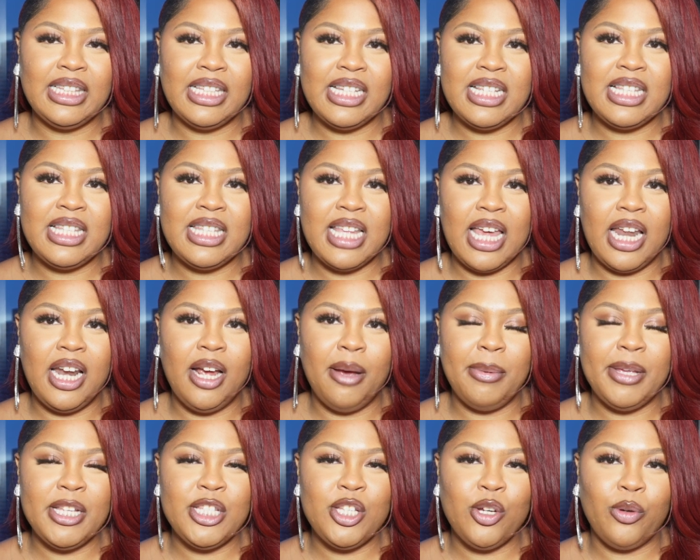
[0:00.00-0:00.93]
this
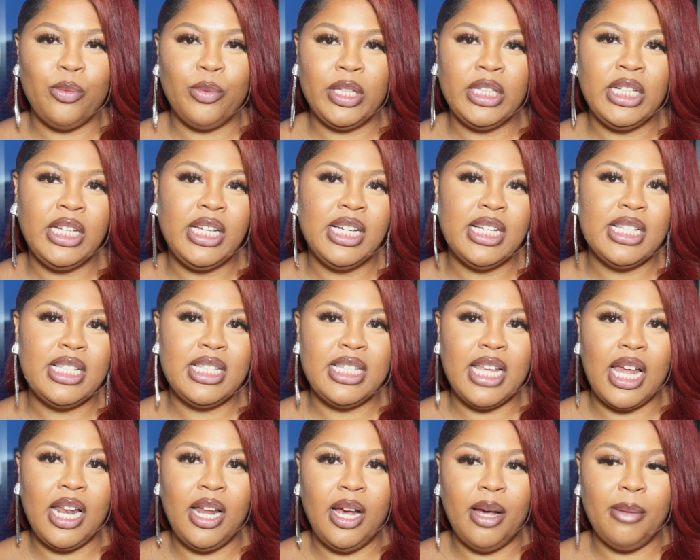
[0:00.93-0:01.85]
setup is a really good
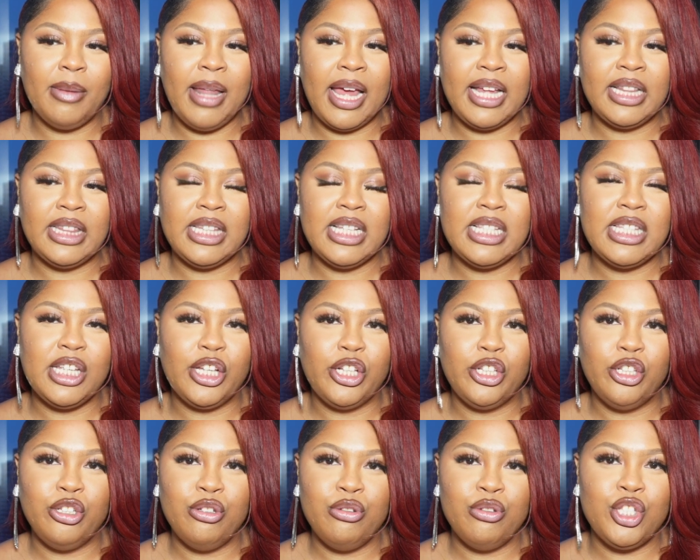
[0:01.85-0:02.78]
setup. Like, this
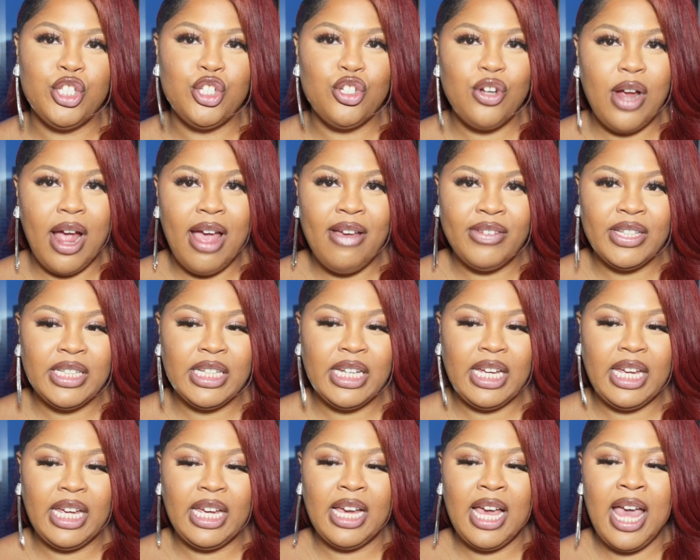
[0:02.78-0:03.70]
includes
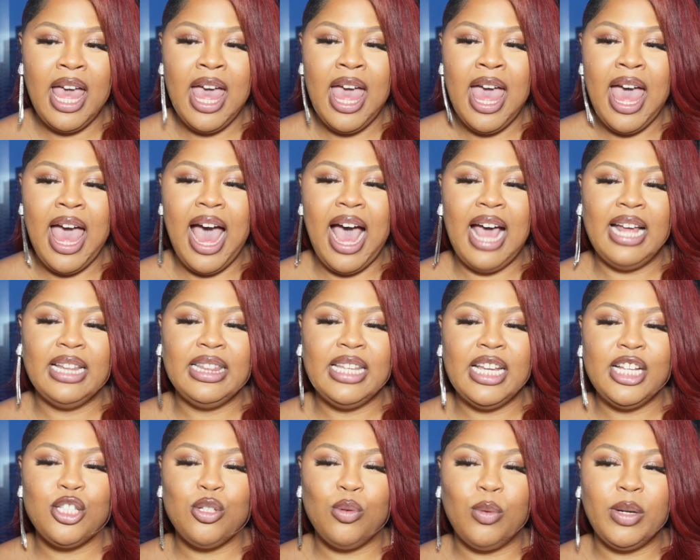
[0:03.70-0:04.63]
traveling. I
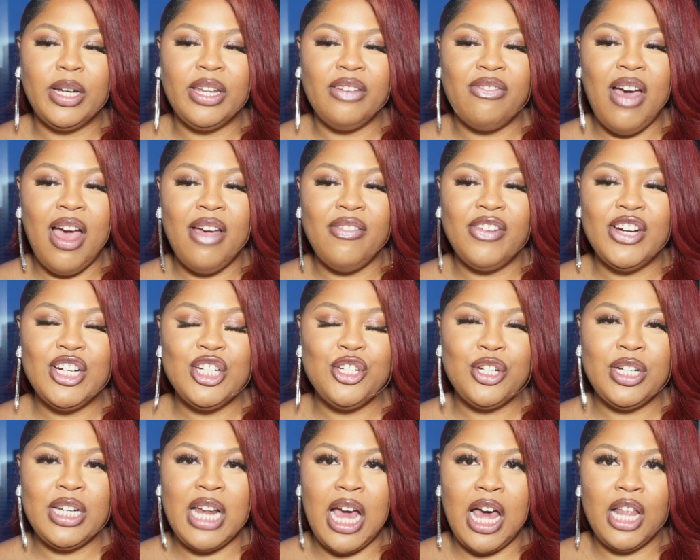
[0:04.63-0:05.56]
think
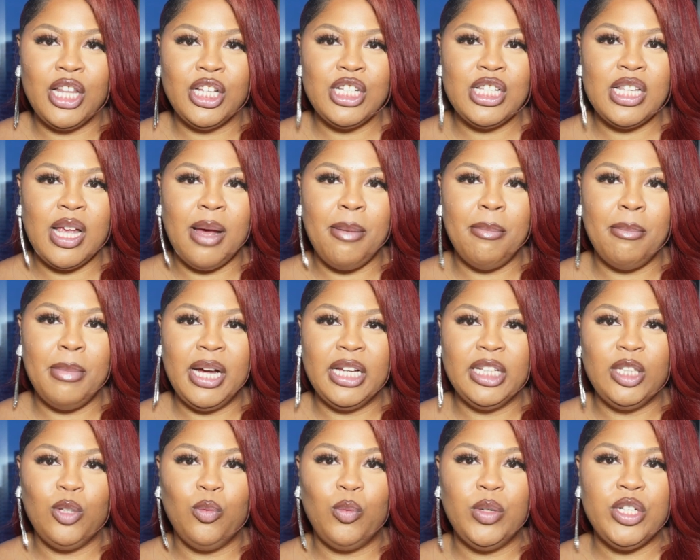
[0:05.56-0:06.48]
$2,500 a
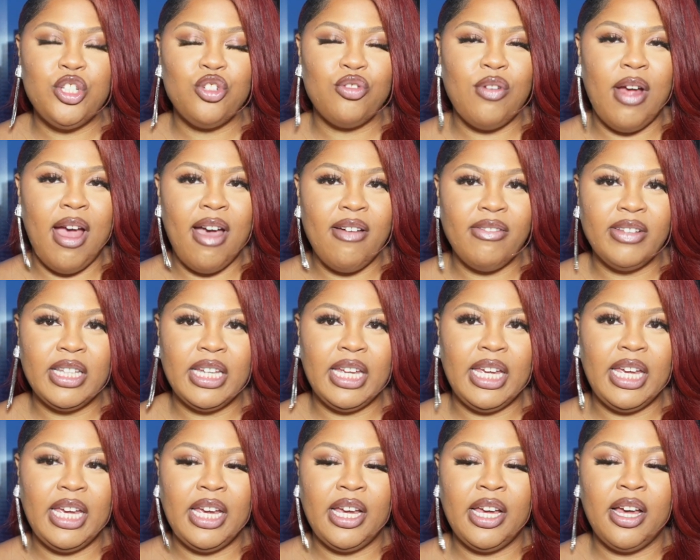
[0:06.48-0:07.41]
month with
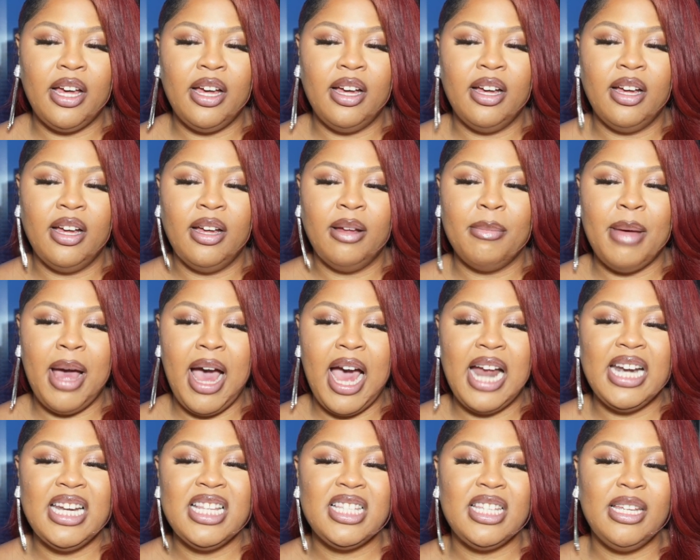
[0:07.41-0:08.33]
traveling.
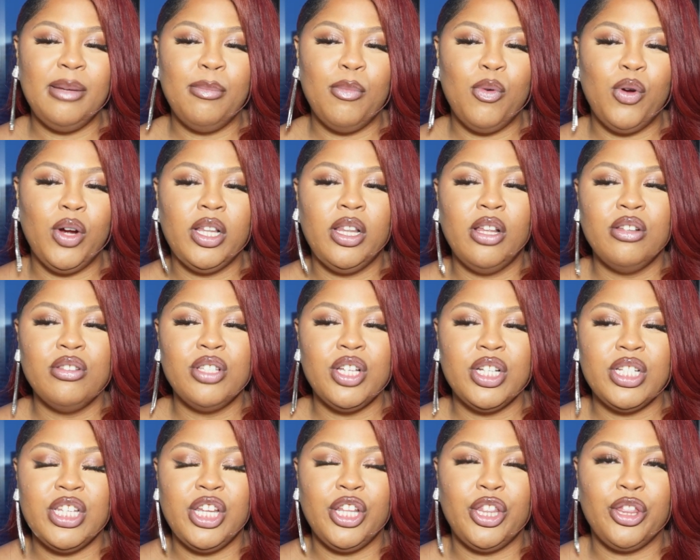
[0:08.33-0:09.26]
Honestly, more
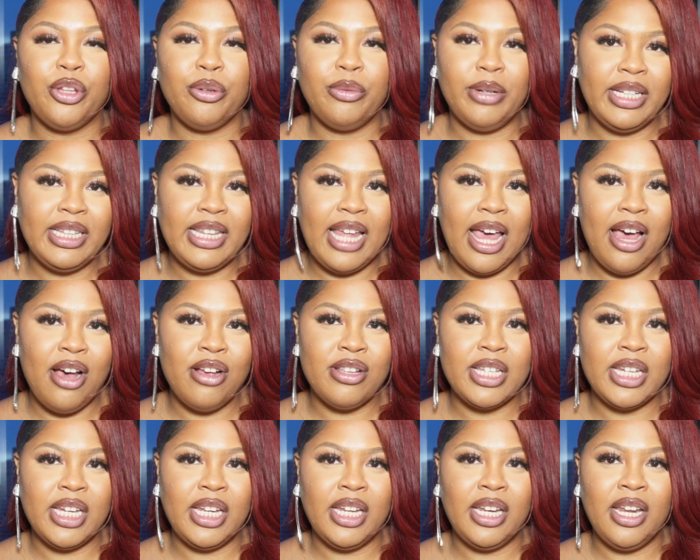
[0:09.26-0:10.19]
closer to
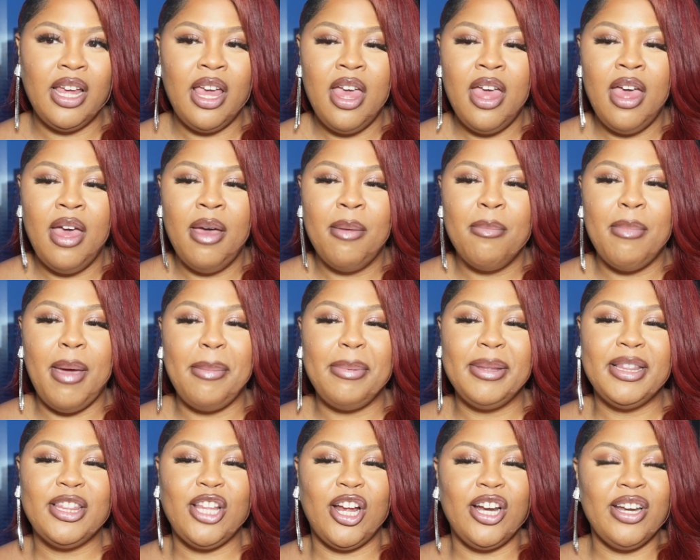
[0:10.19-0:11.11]
$3,000
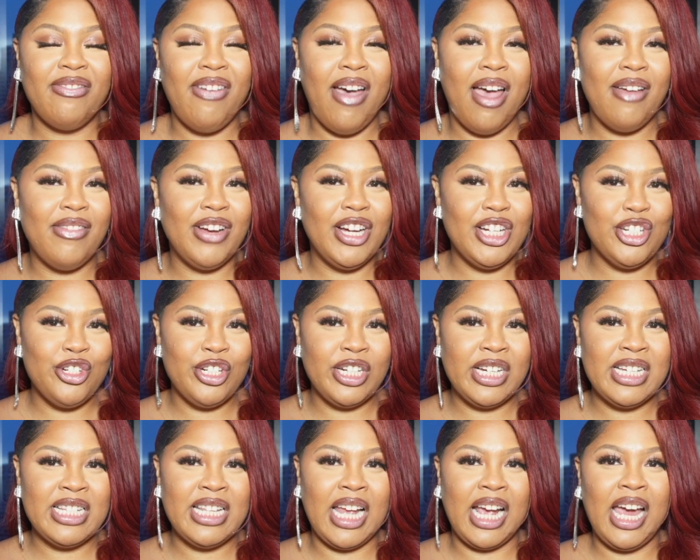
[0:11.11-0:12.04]
maybe 3,500
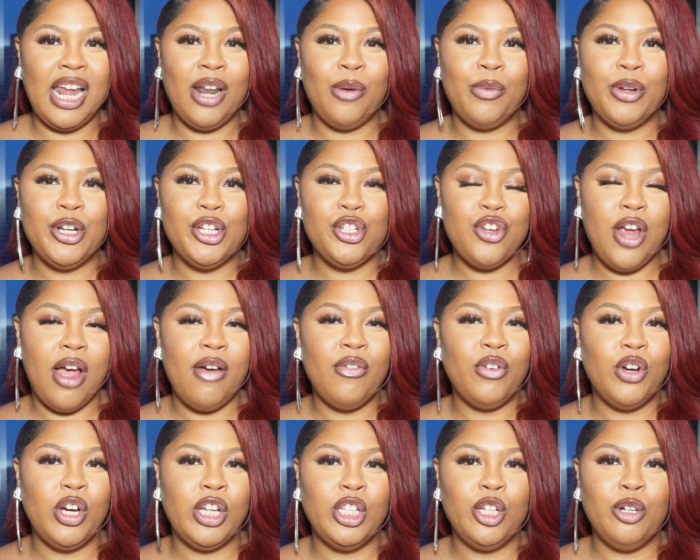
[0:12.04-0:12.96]
because I kind of want to
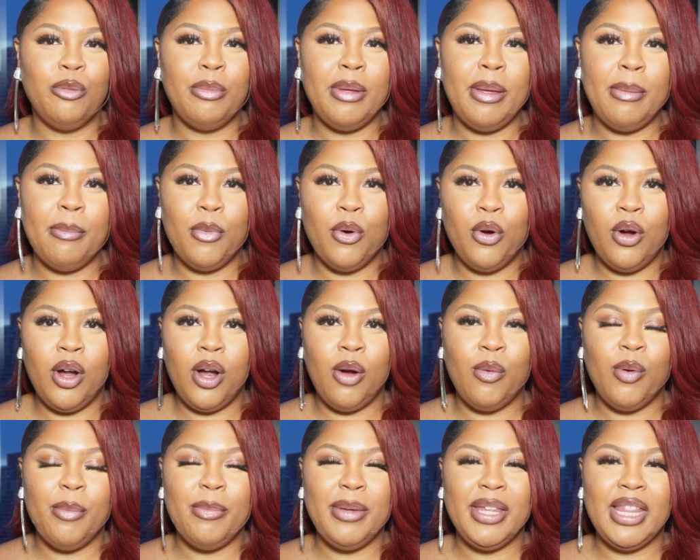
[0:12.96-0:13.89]
travel a little bit
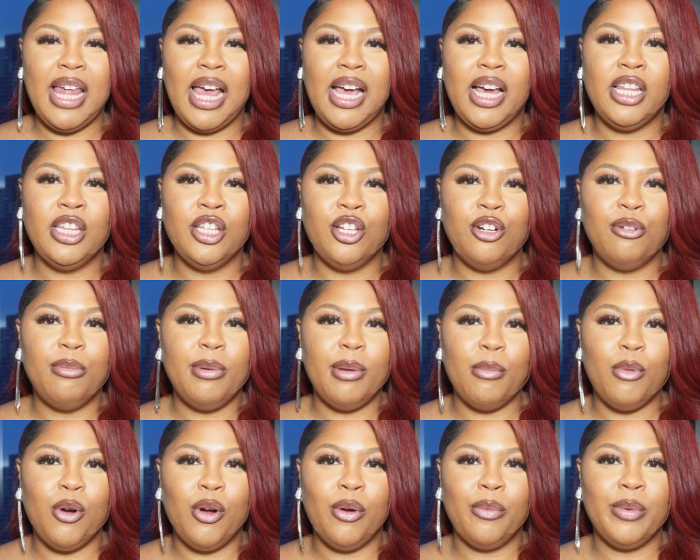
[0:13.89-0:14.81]
more would be like a little
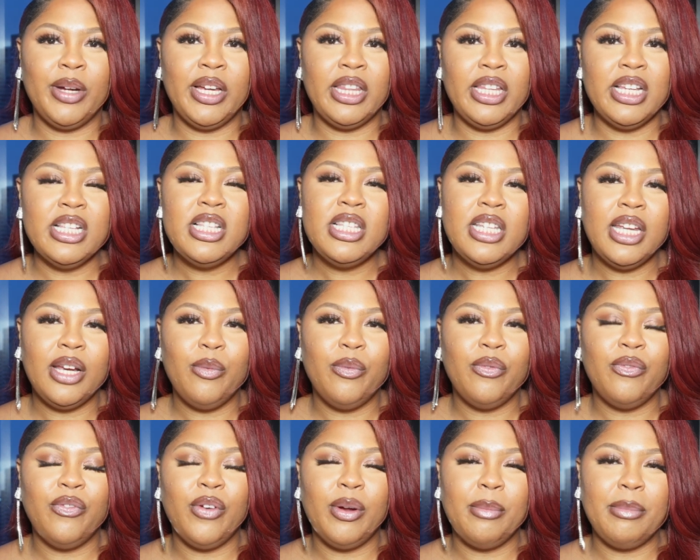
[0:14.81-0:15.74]
bit more realistic
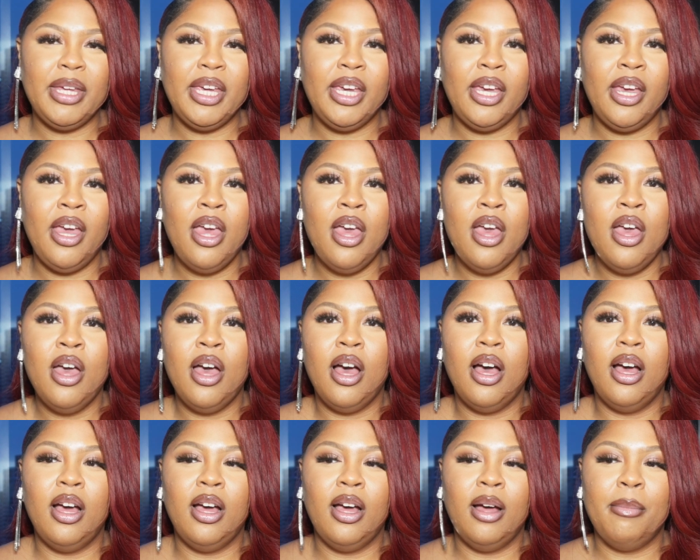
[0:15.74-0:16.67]
for me
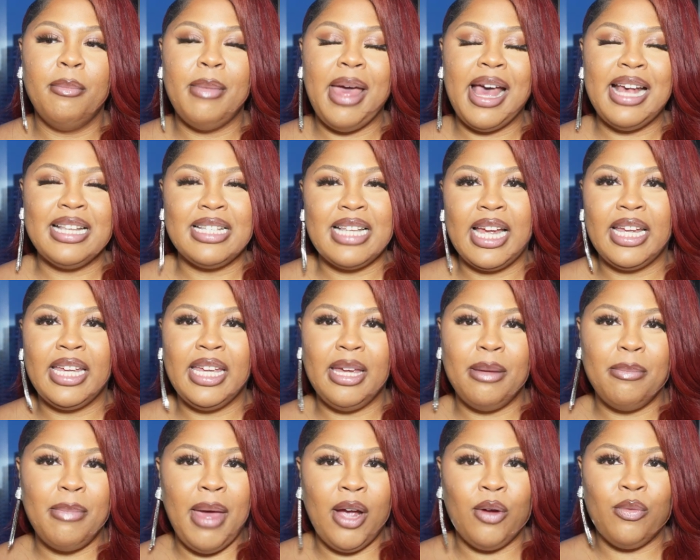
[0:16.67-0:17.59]
as I
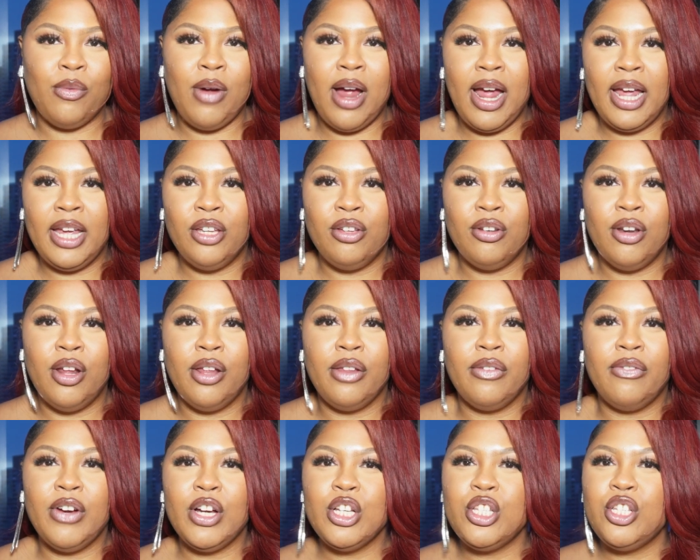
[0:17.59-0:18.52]
get back right. You know,
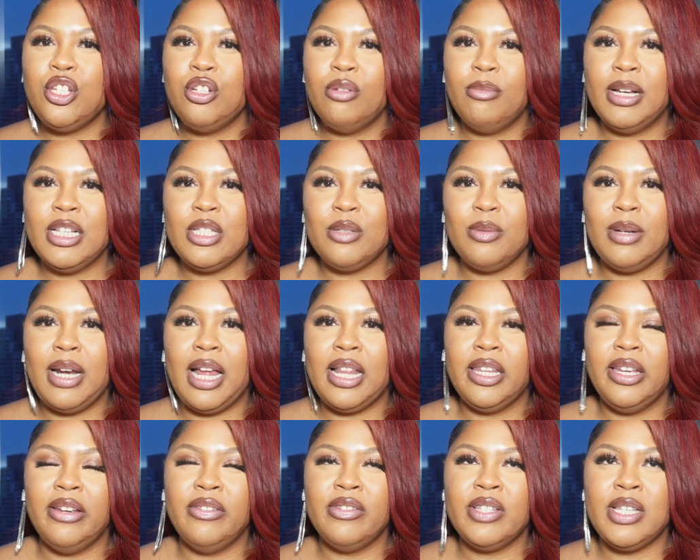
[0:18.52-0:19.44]
the first 2 months when I
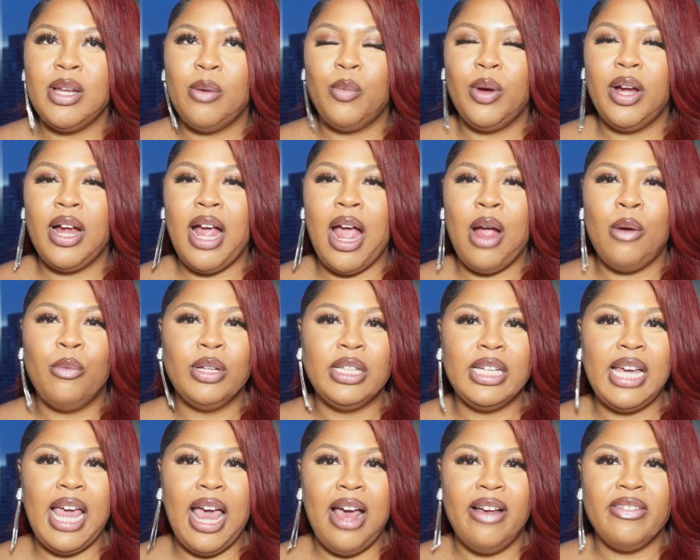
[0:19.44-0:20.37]
live somewhere, I
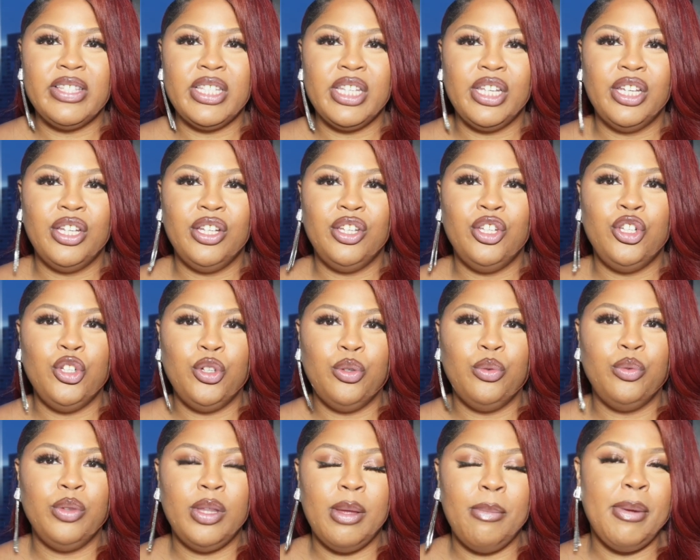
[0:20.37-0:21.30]
really have to
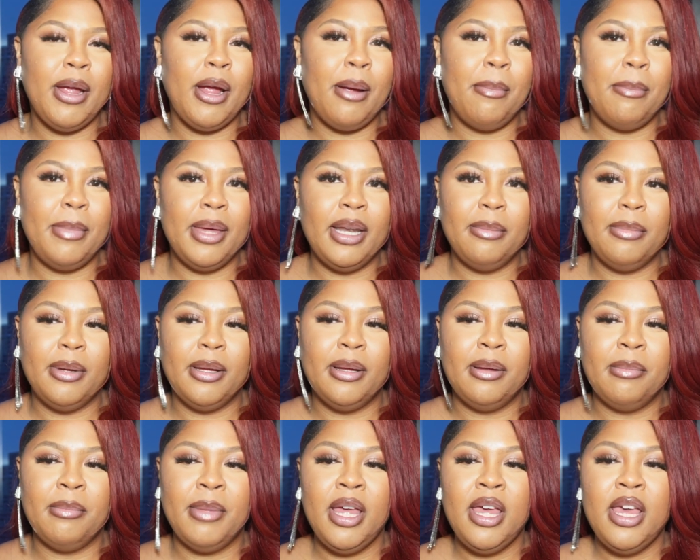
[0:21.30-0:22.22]
do the bare
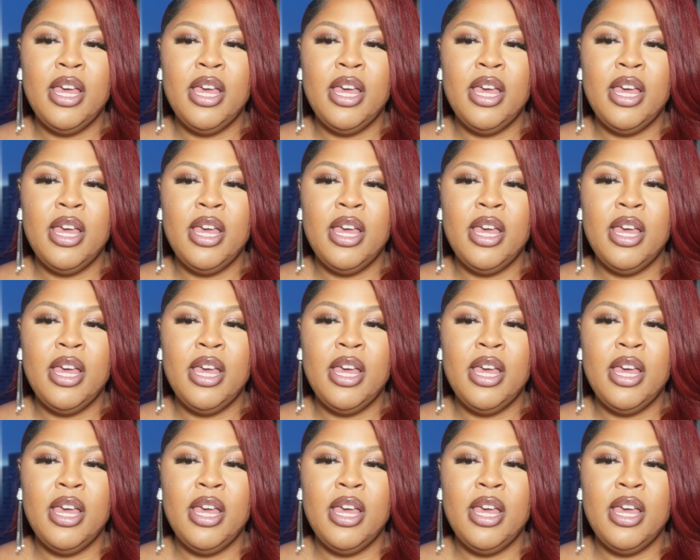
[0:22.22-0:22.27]
minimum.